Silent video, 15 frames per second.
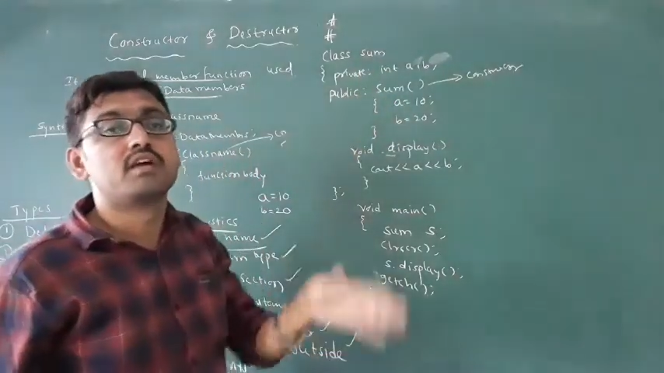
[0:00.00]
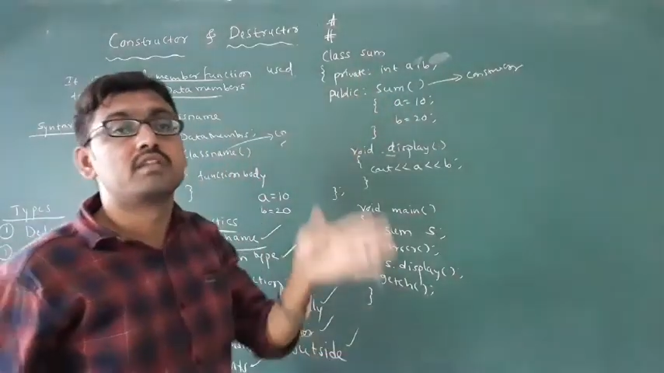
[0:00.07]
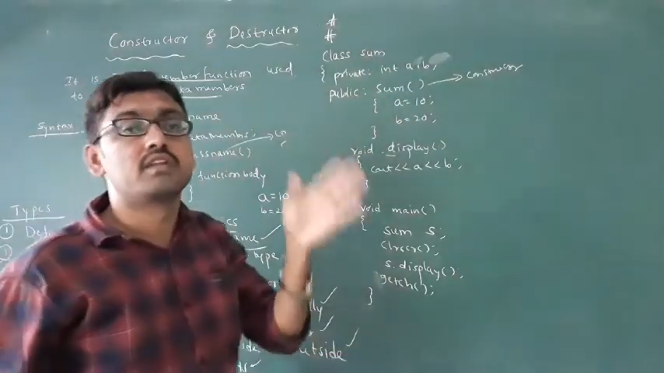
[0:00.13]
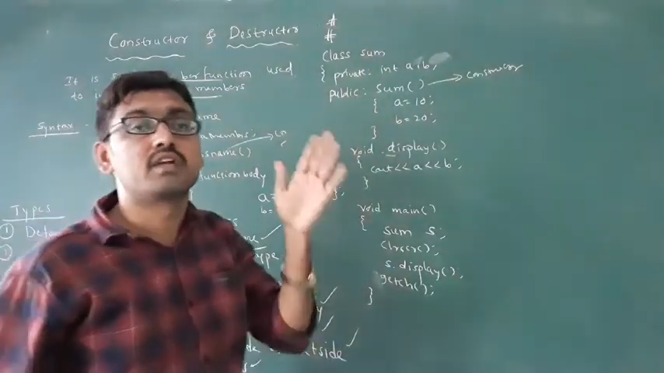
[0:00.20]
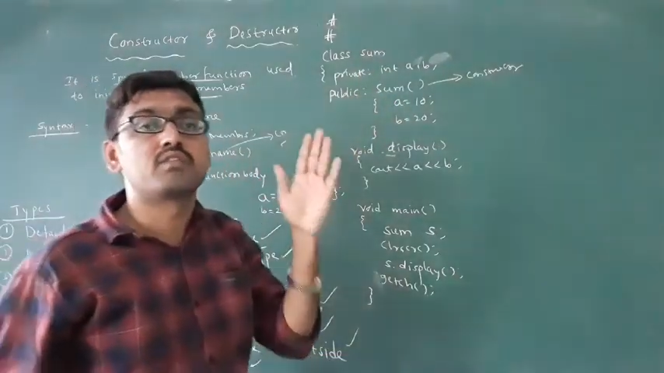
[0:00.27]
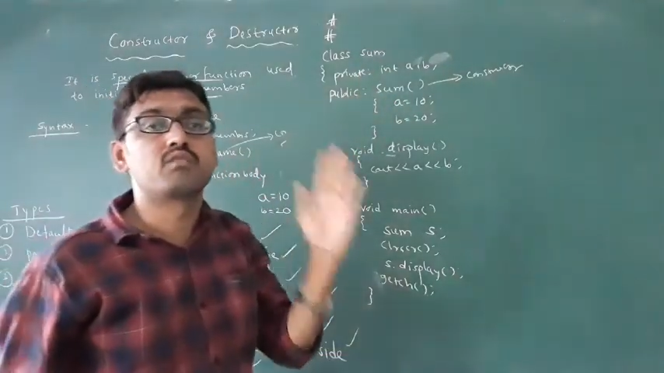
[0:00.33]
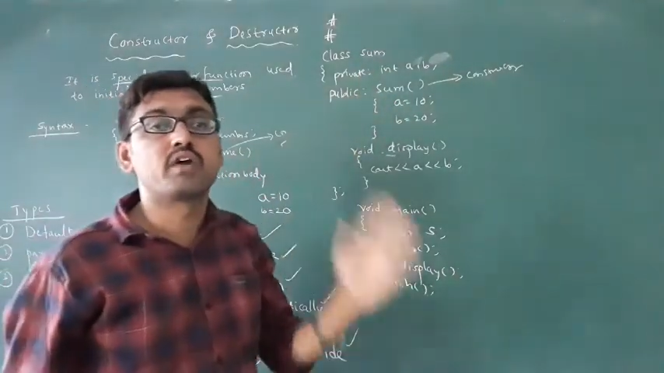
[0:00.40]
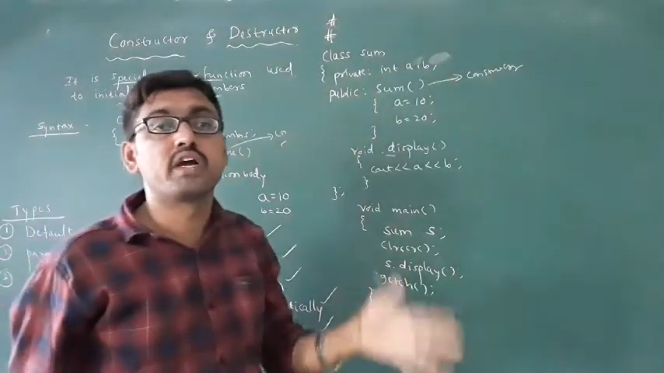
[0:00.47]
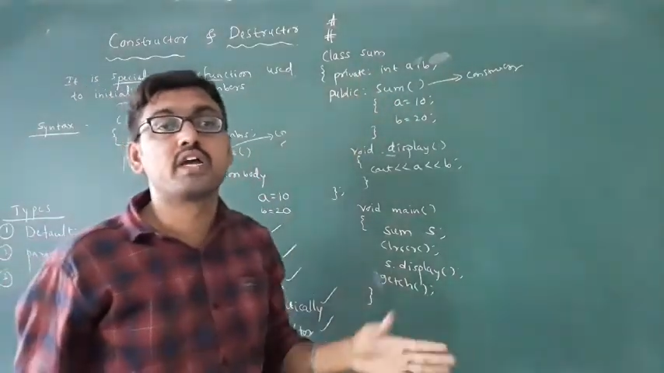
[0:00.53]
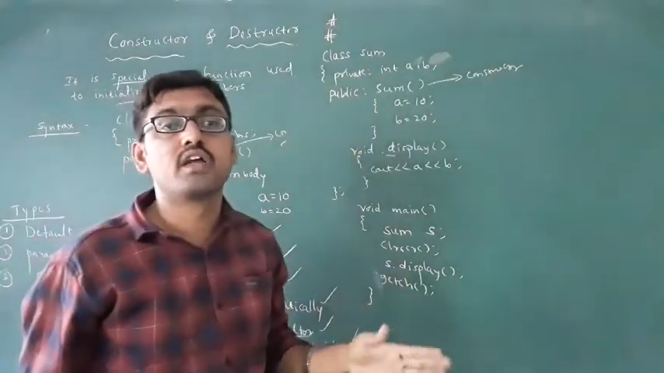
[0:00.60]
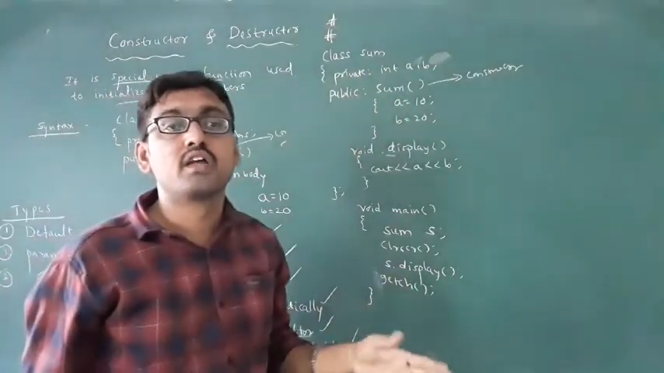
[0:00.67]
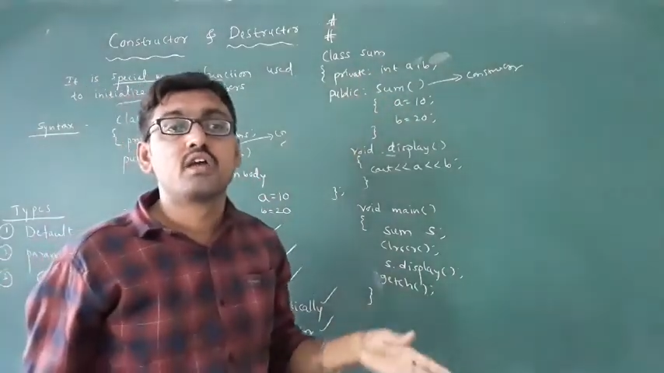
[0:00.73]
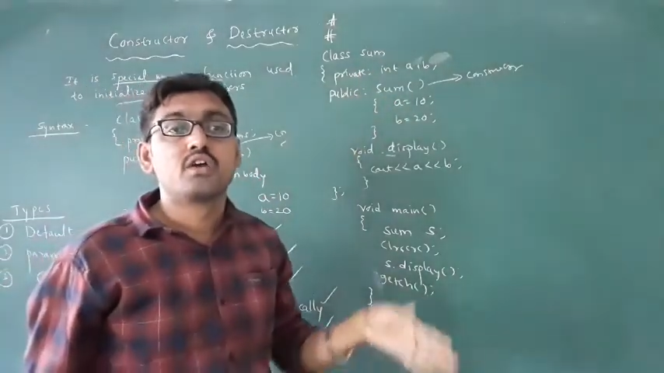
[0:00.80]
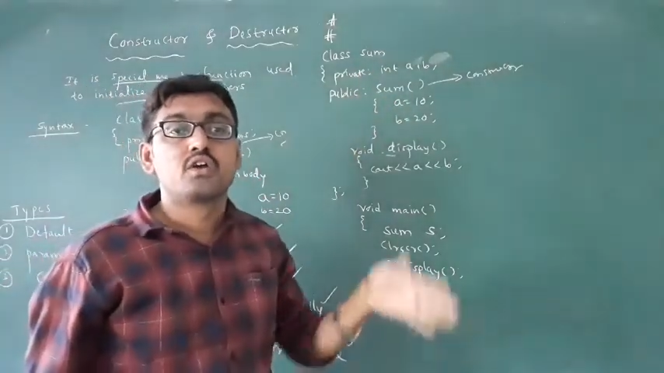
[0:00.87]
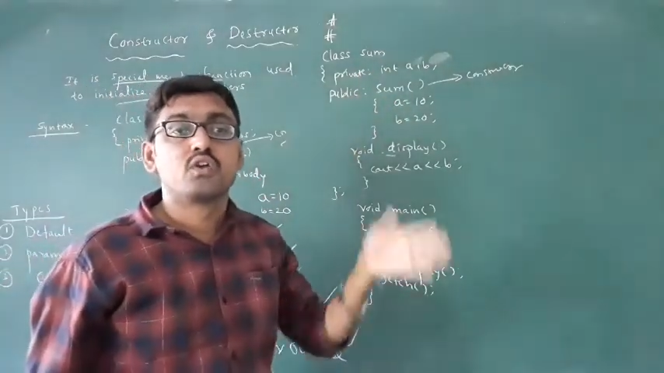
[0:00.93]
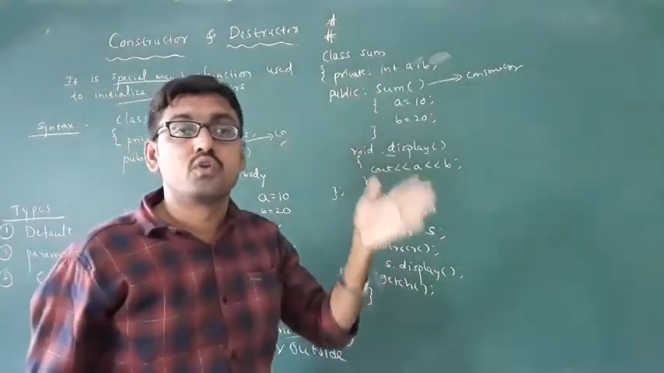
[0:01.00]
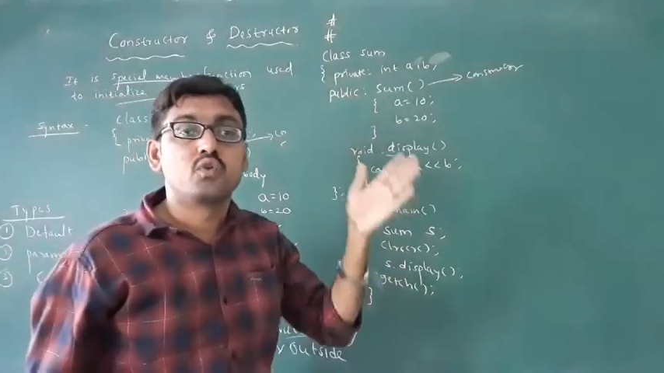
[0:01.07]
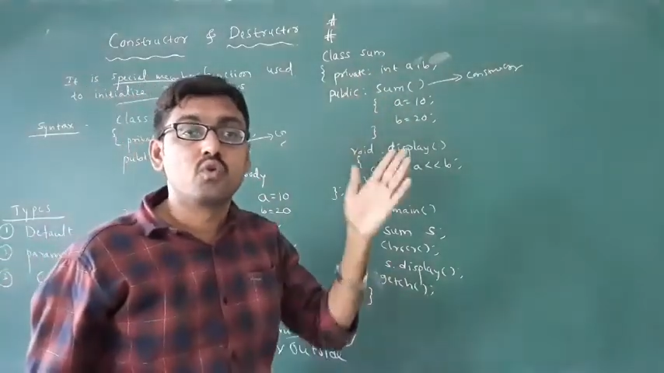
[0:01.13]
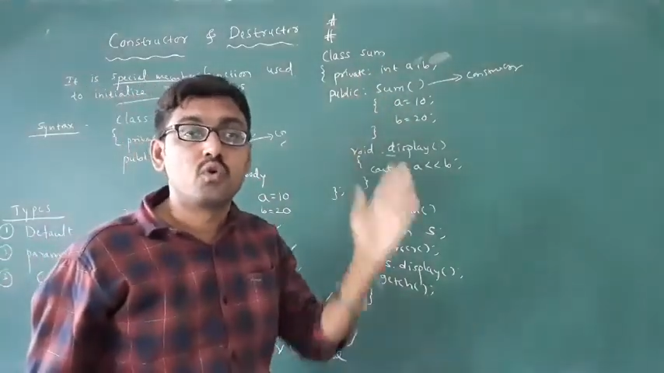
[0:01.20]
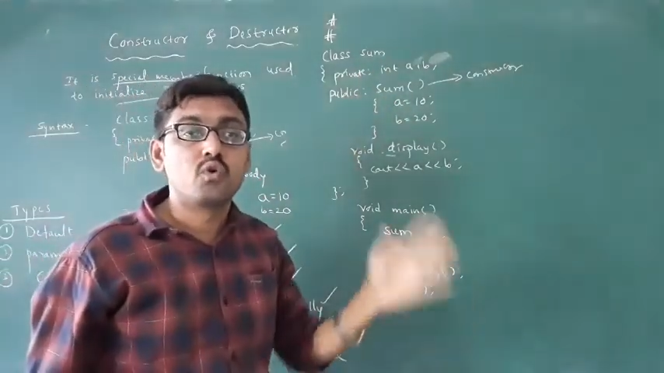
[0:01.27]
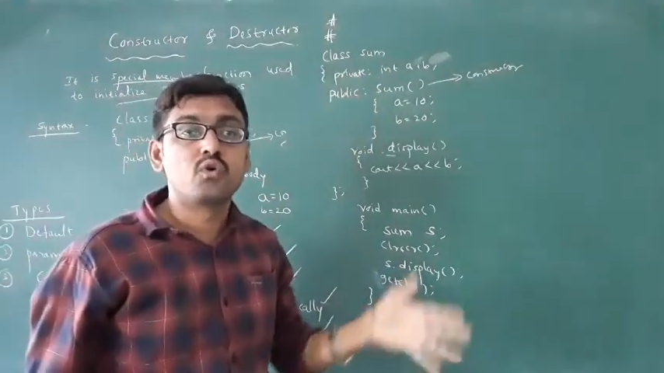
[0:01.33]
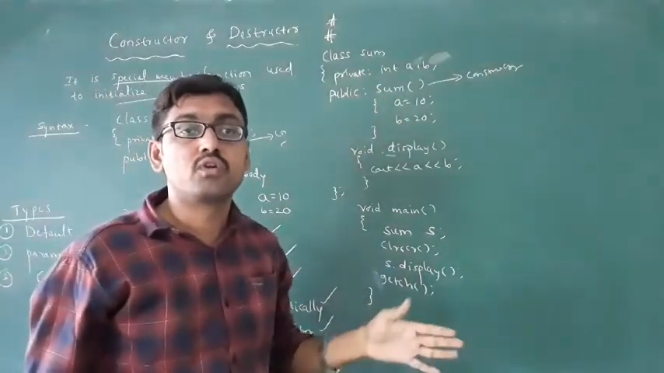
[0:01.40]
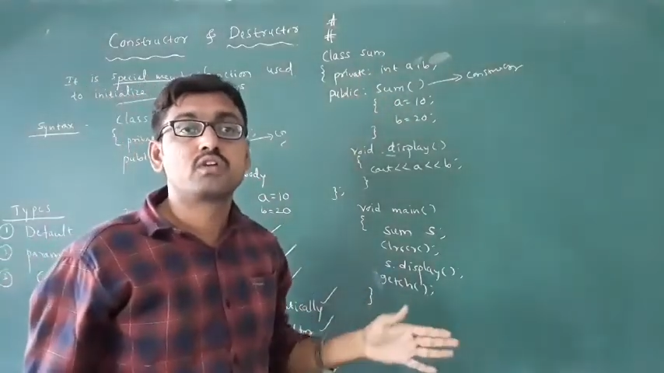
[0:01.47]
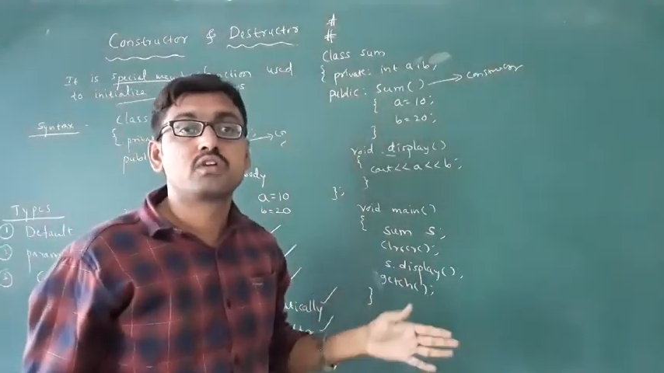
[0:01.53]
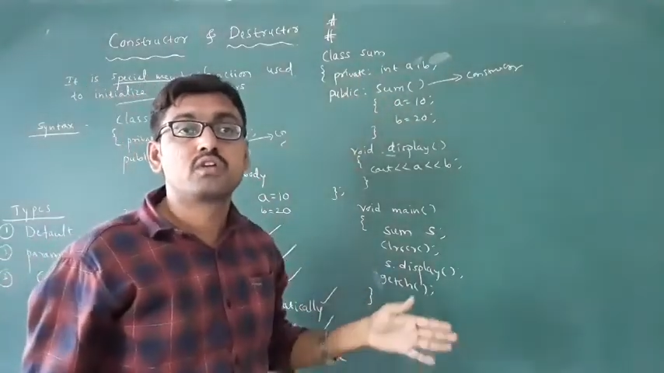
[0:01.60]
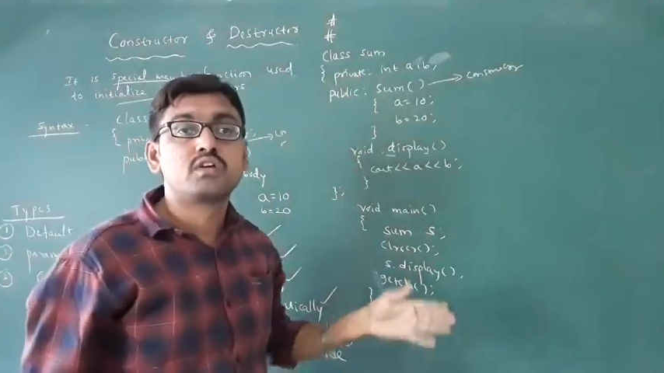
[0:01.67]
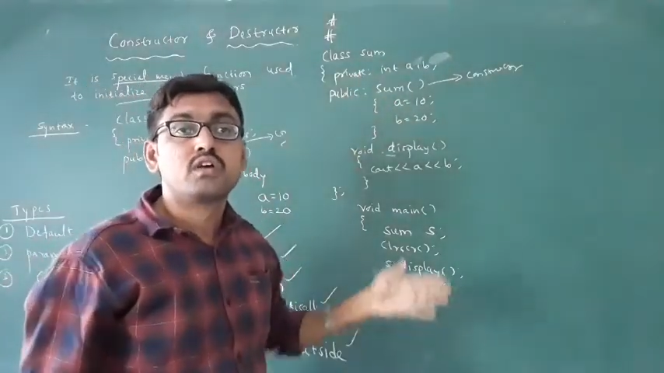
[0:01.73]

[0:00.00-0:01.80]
That's why don't